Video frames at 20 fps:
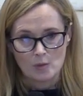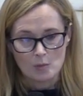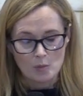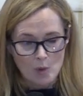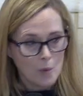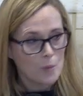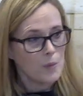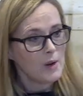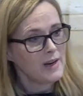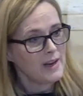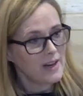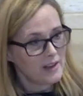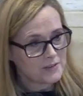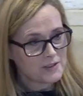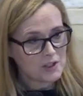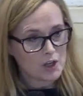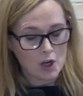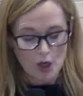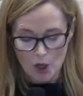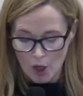Well, we're
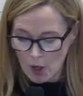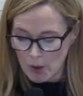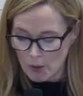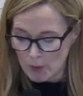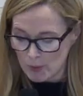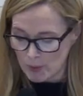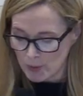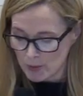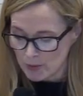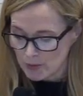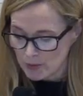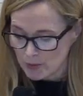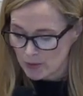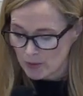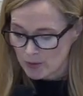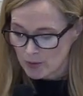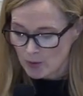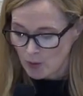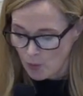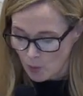left alone
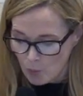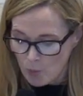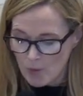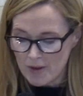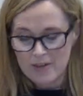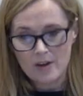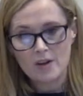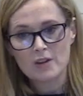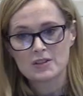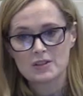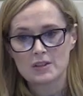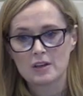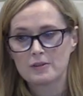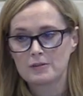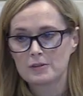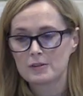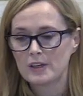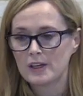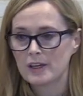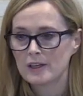with our
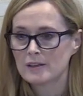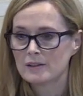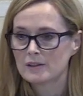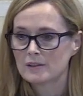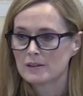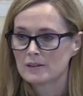suffering,